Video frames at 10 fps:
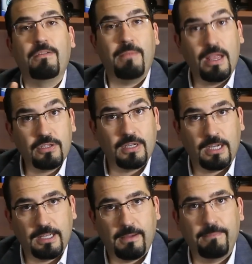
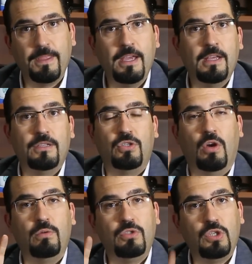mentioning them.
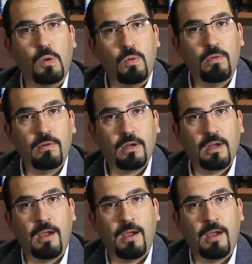So two